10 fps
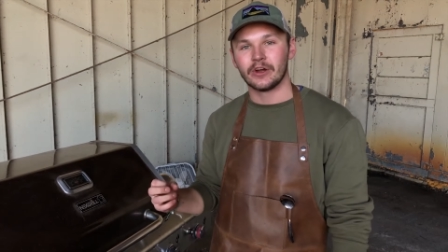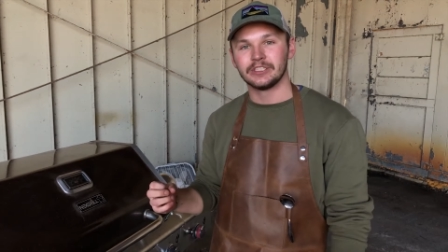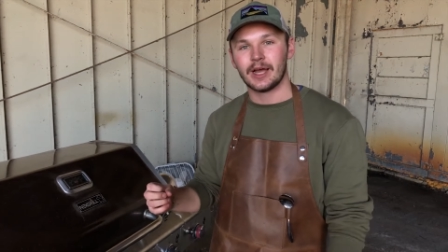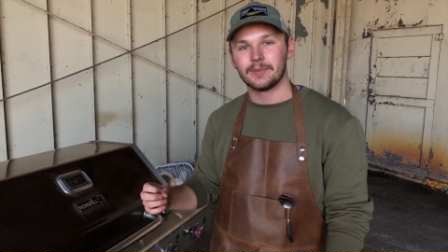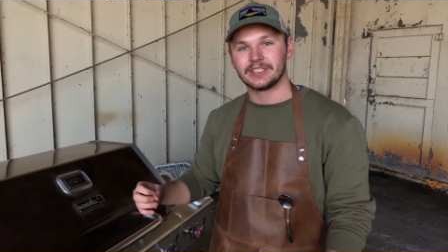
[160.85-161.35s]
our
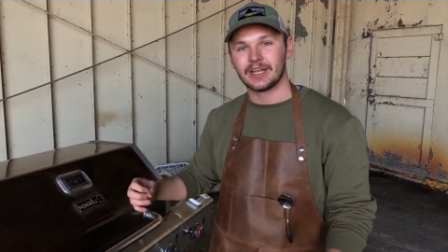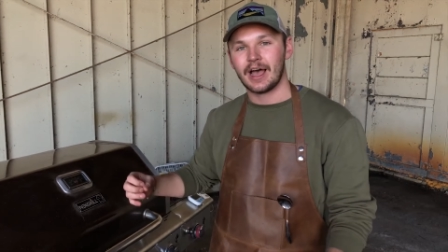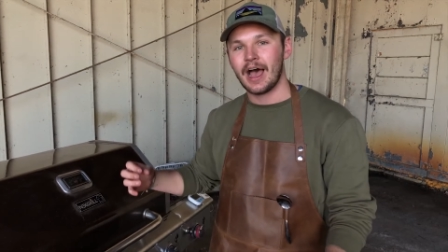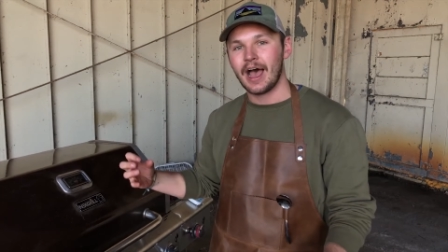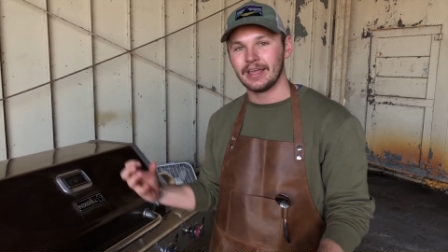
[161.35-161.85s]
job is to
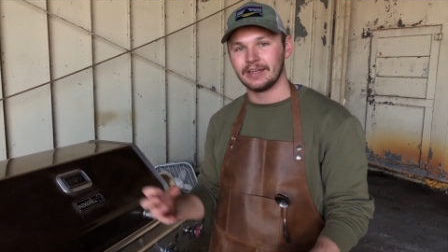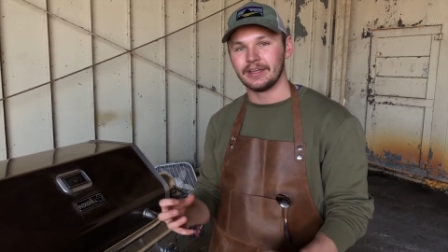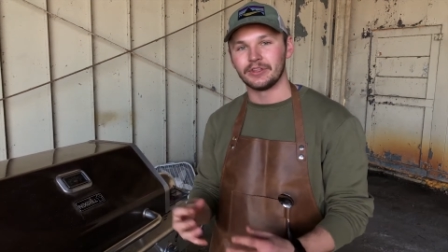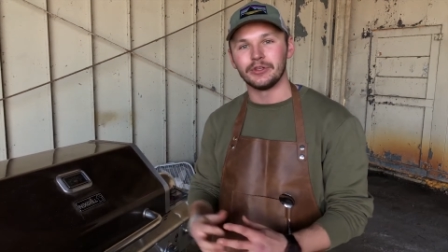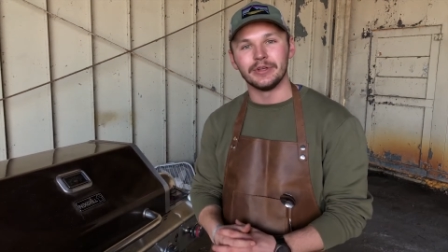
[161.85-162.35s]

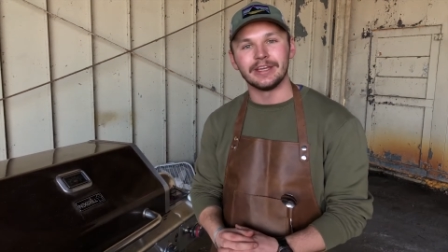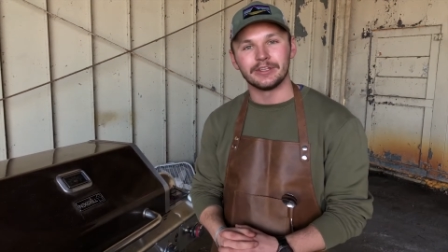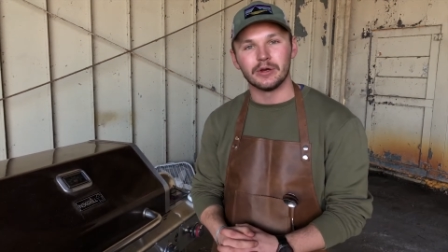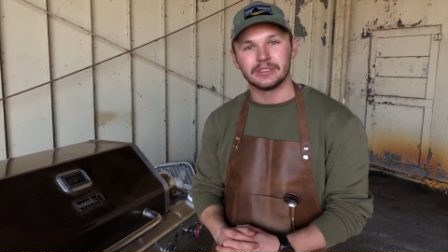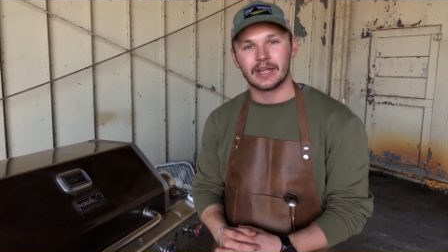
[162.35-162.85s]
highlight the unique
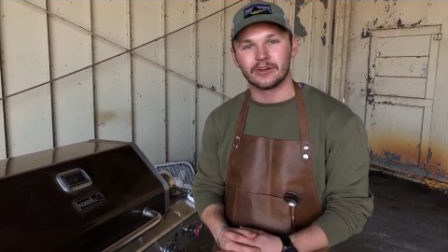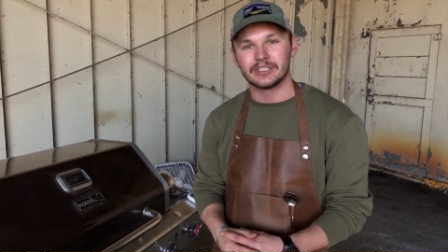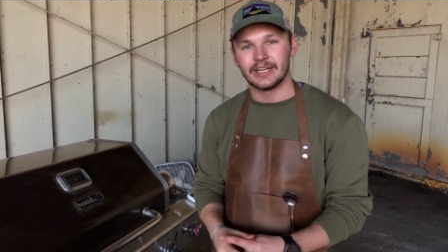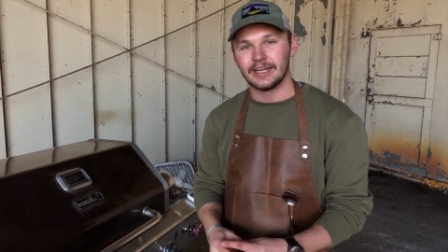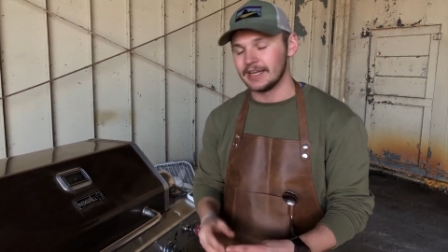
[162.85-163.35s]
notes that are
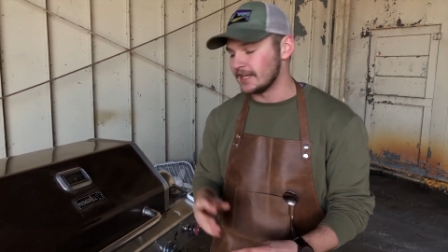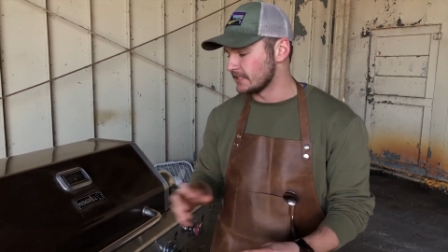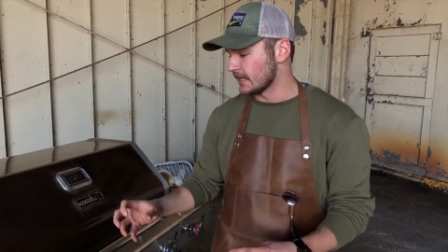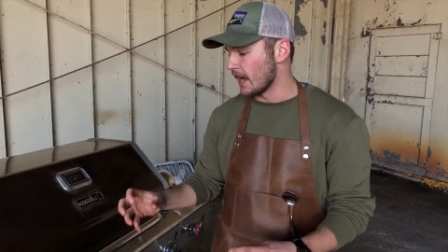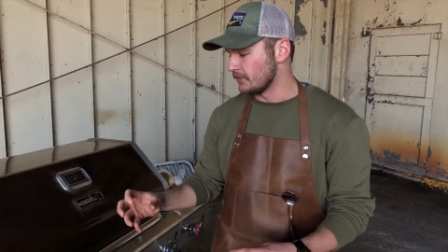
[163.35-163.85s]
sitting
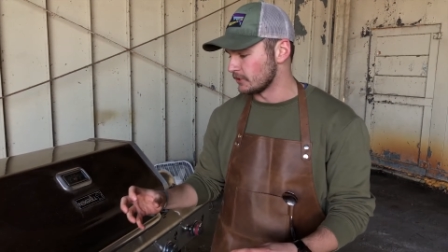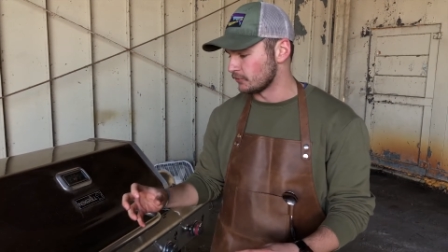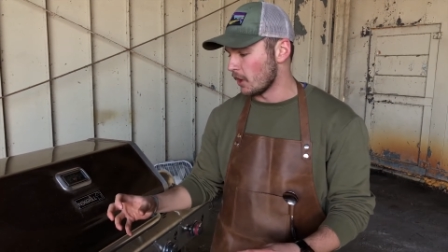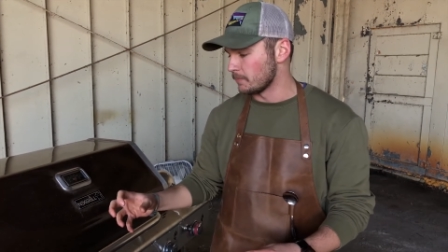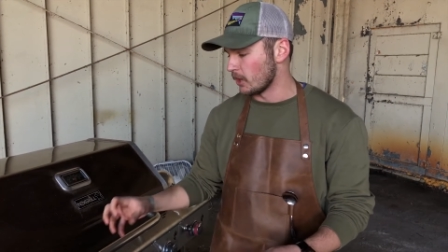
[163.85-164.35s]
inside
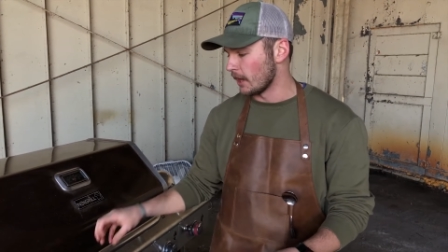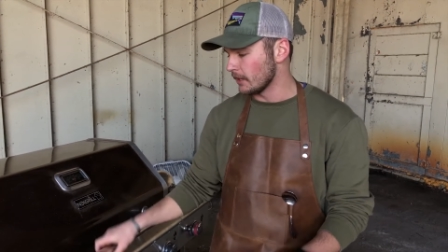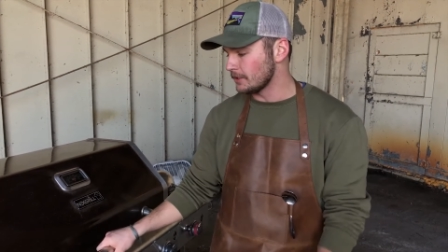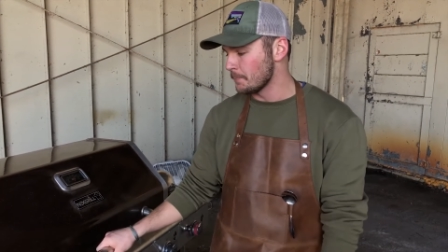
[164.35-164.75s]
this raw product.